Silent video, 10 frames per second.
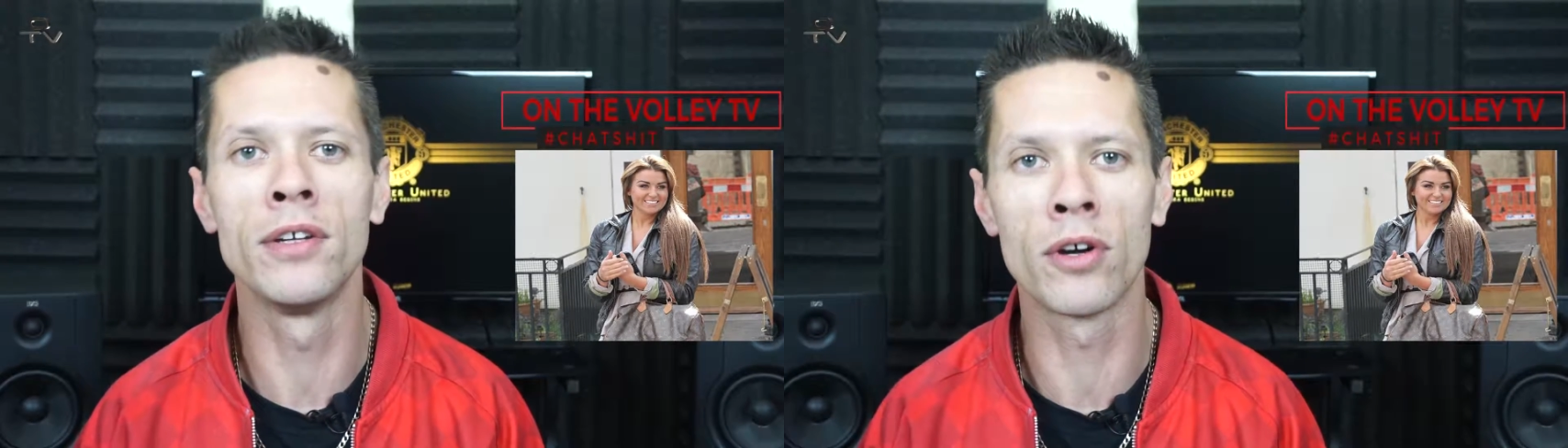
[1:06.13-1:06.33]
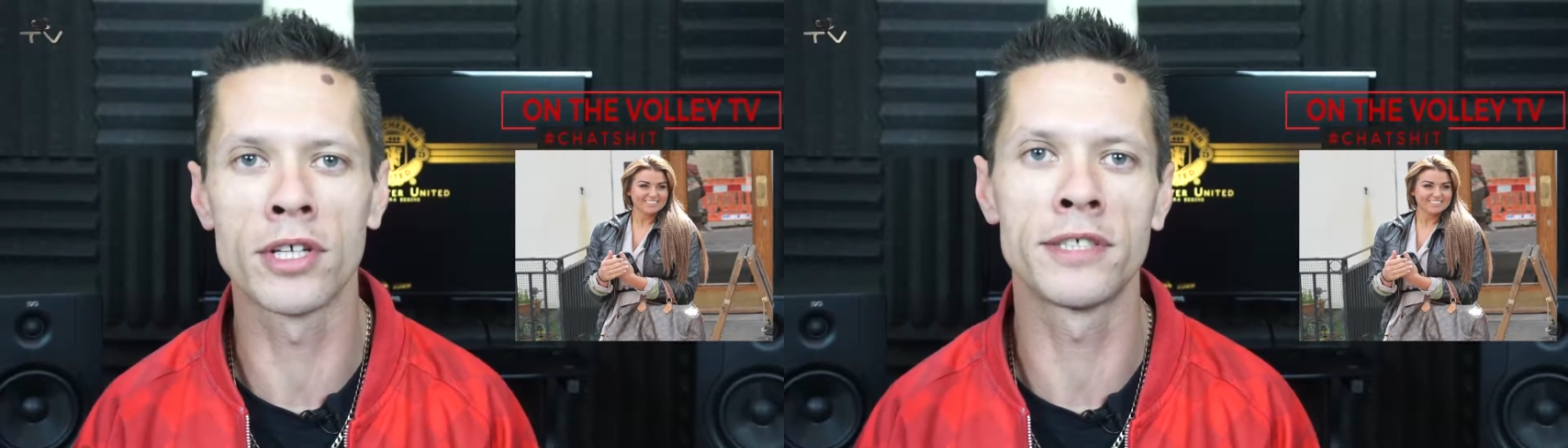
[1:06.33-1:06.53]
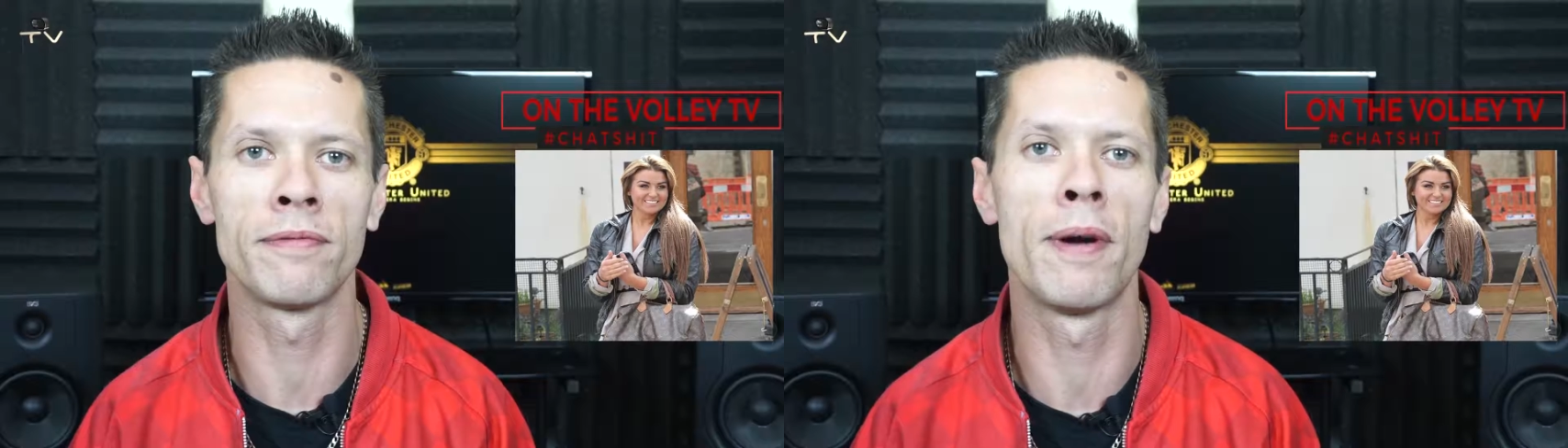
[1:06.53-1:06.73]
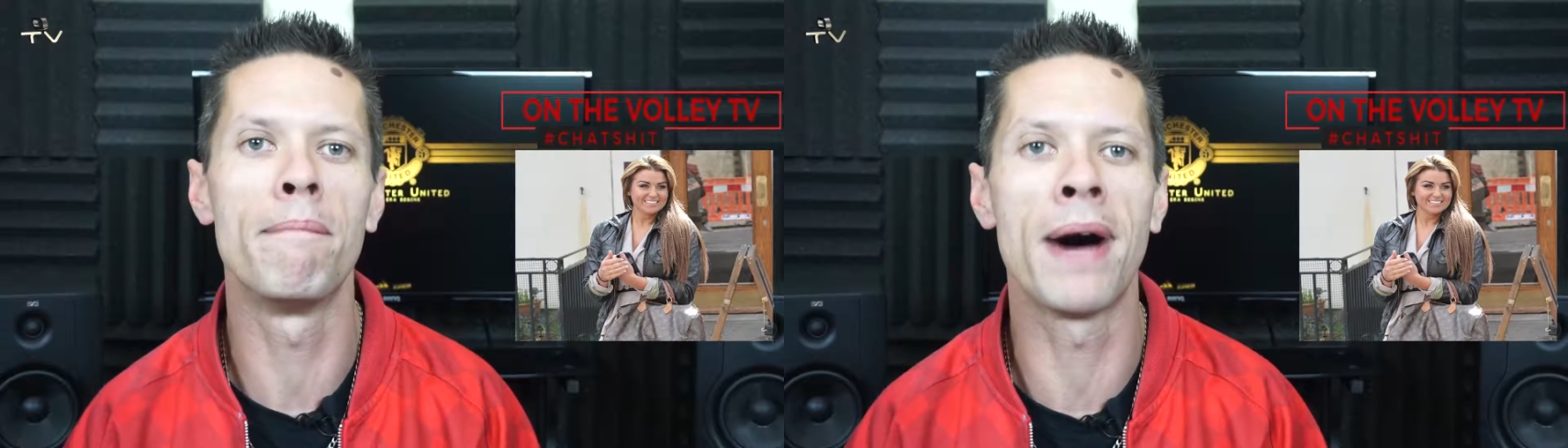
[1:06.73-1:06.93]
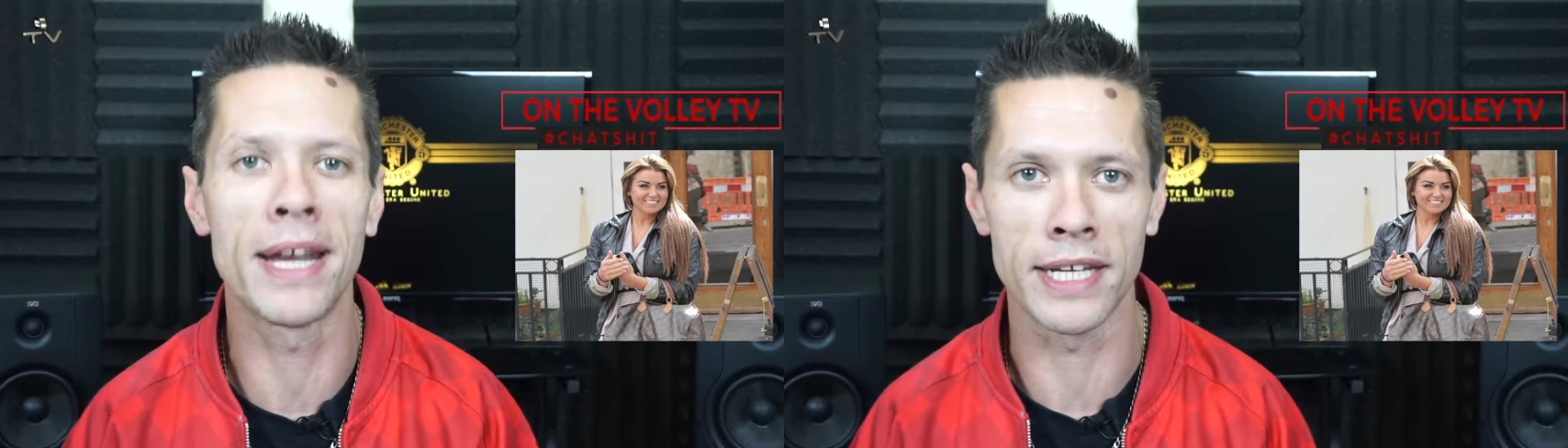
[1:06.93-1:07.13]
hookers for
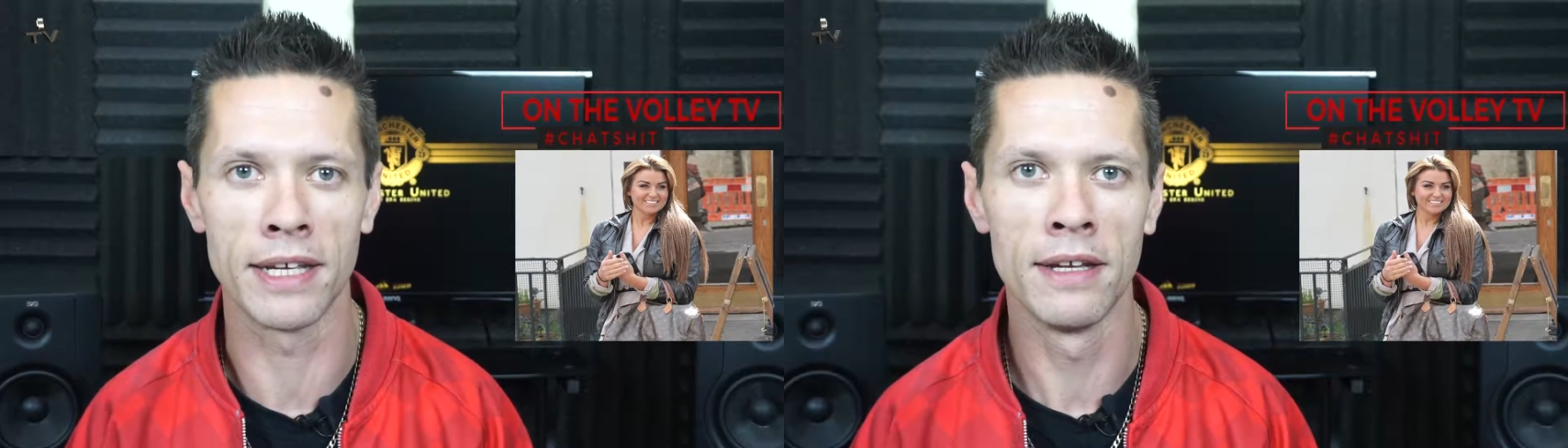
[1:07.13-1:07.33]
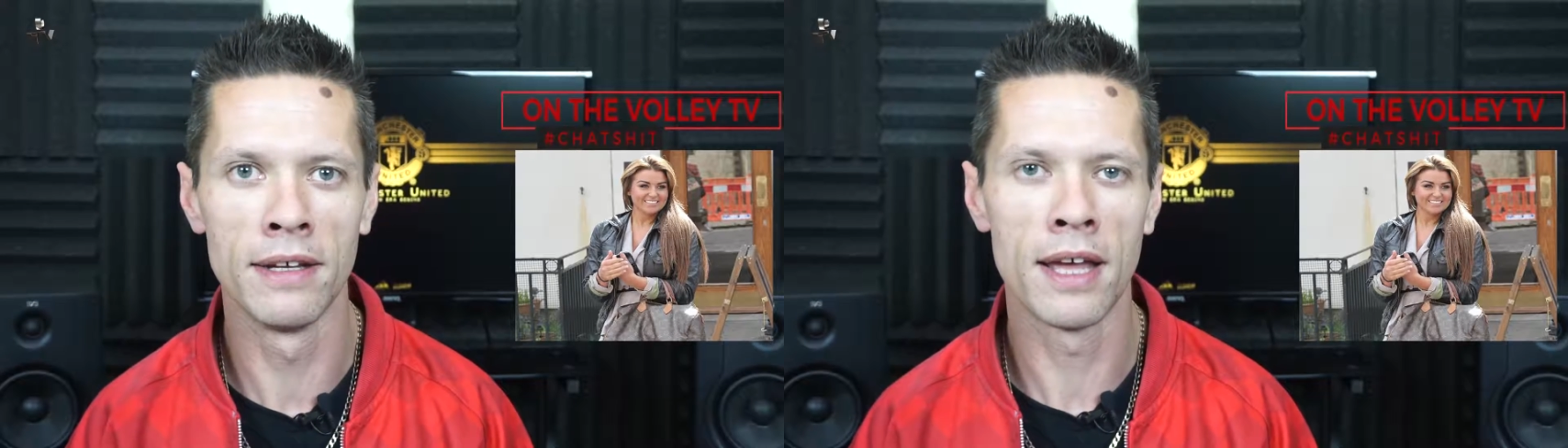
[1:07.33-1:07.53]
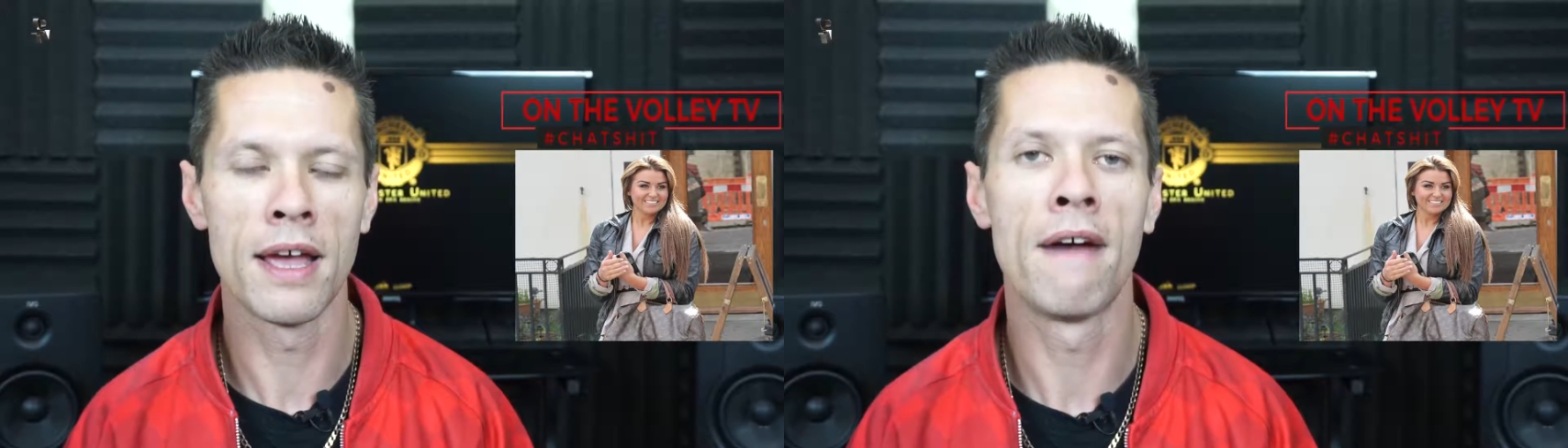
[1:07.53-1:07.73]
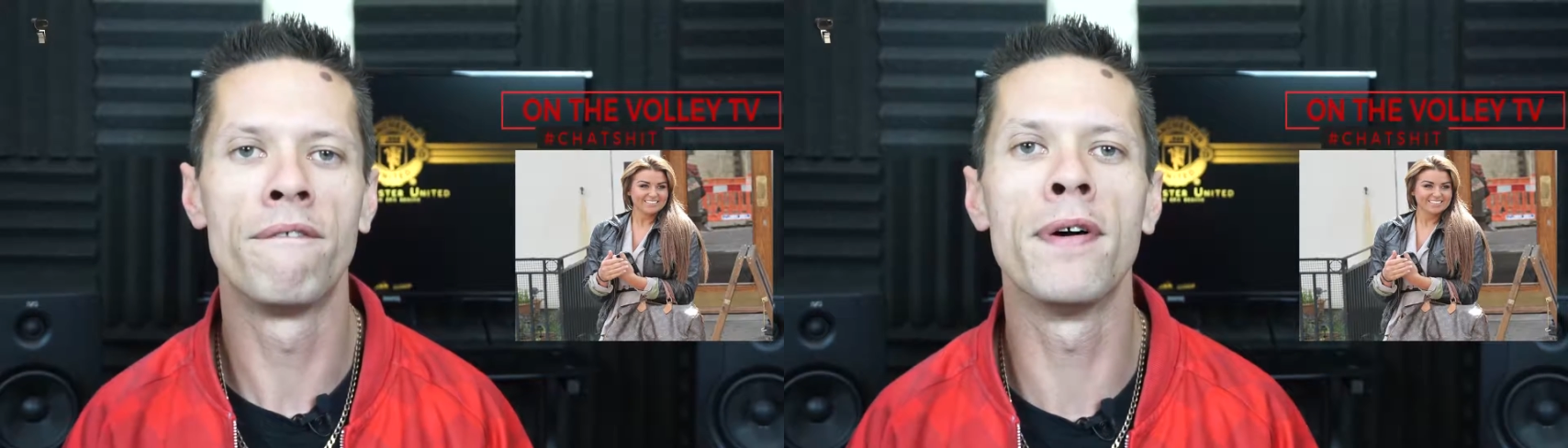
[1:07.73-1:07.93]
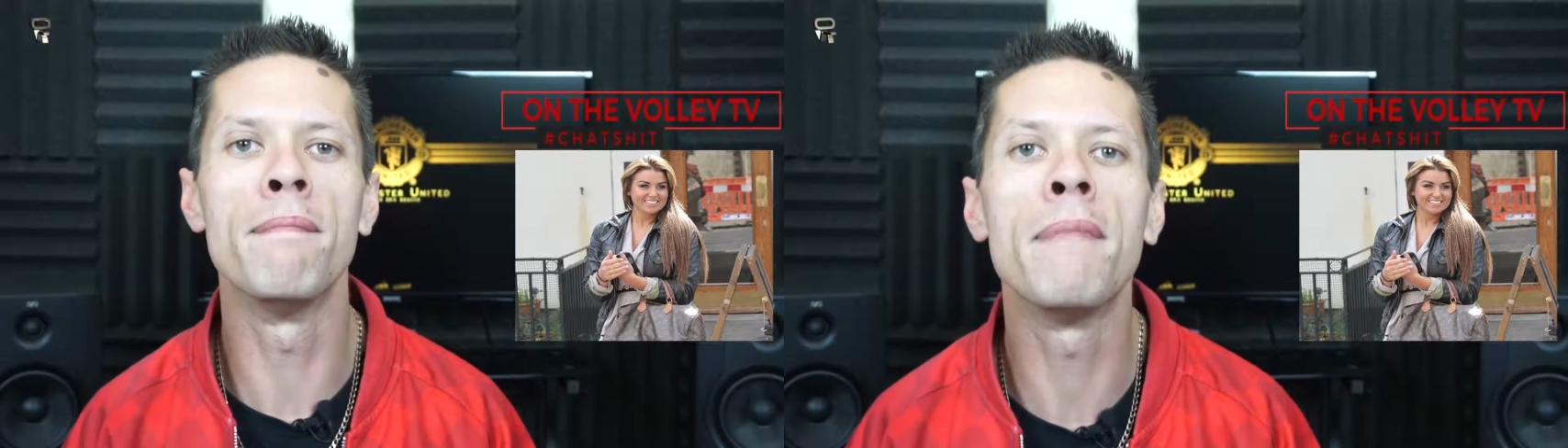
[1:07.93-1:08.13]
money.
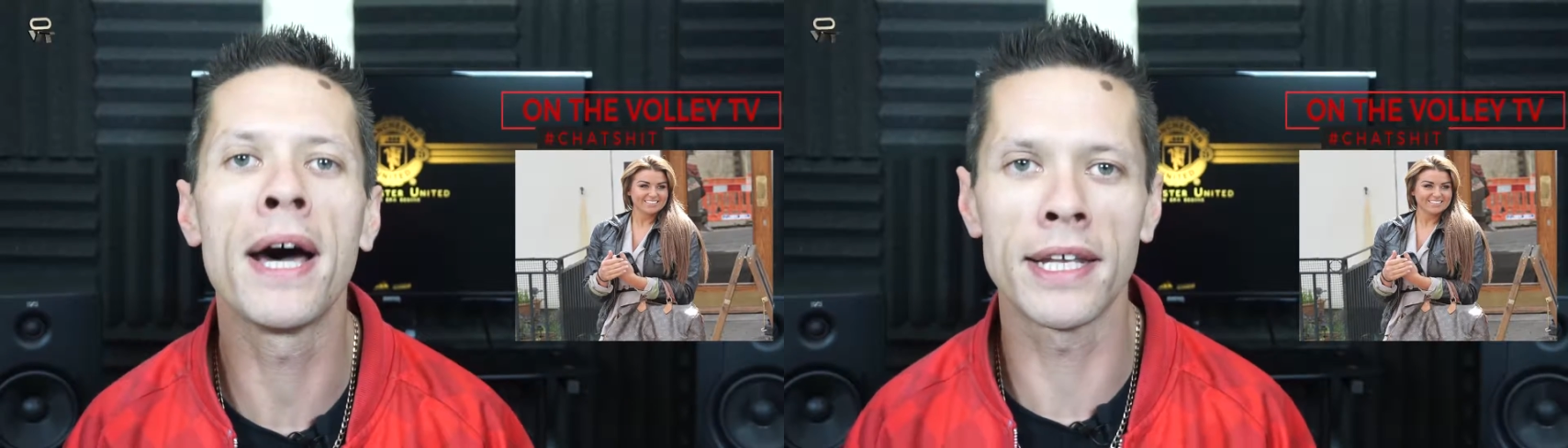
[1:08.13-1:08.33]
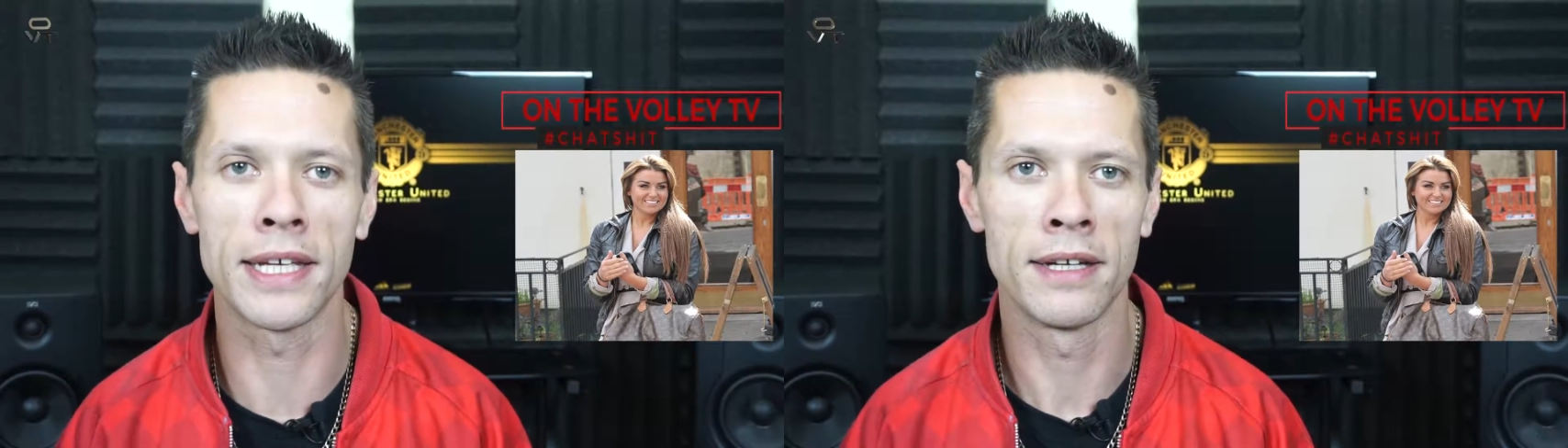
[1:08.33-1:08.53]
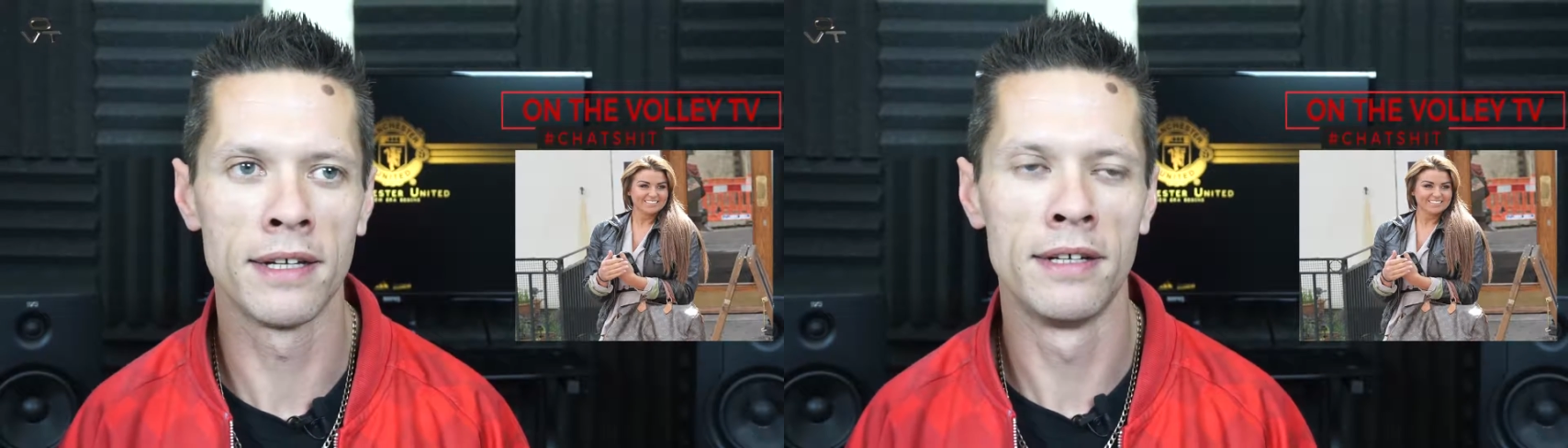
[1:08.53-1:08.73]
For money.